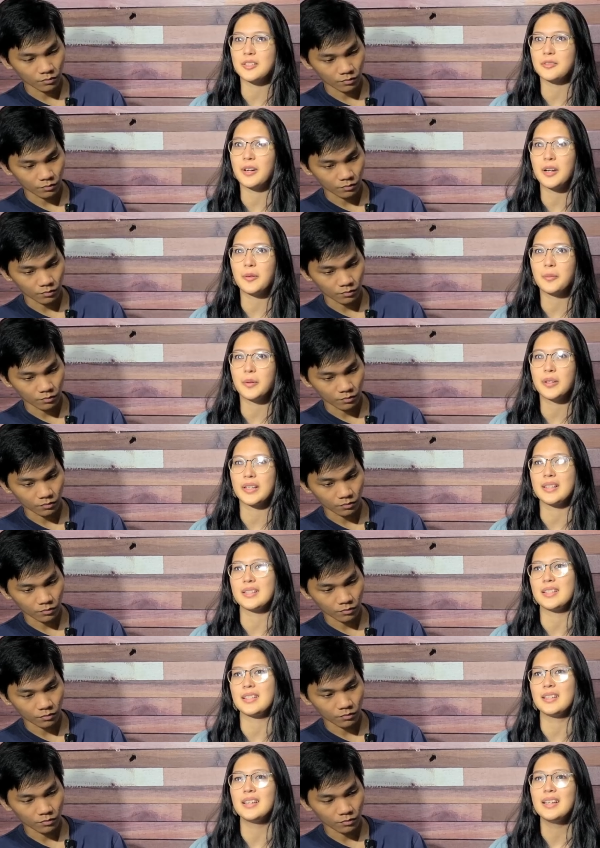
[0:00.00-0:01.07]
Speaker 1: to write a book and
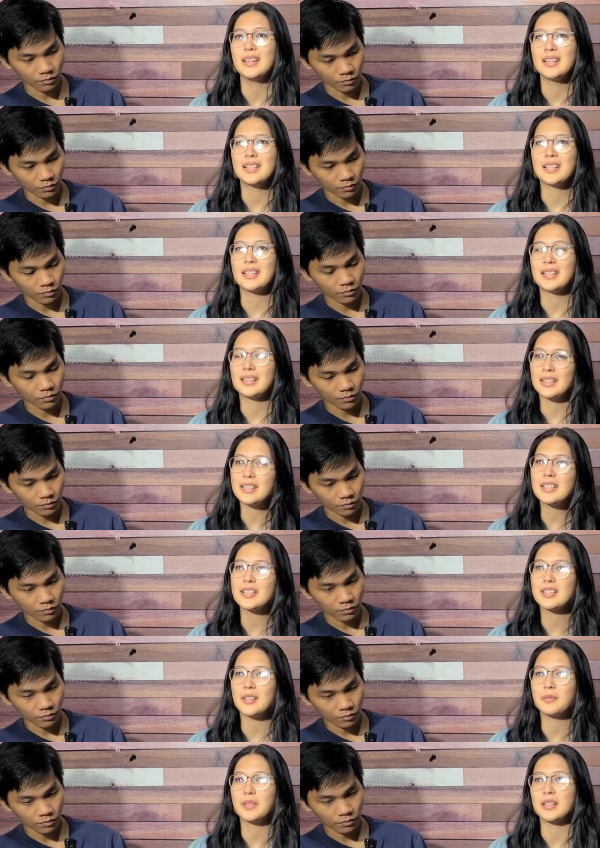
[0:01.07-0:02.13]
to say like this is
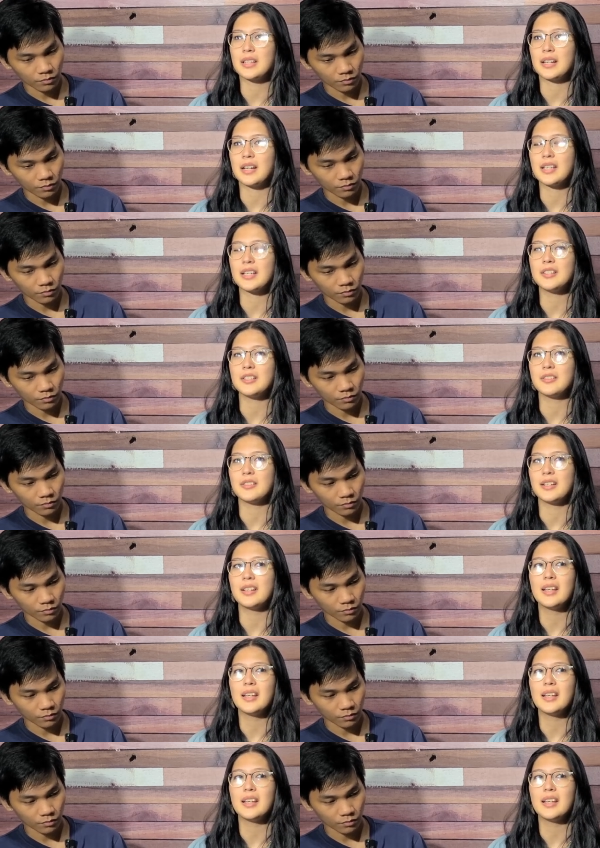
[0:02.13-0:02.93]
something that I can do.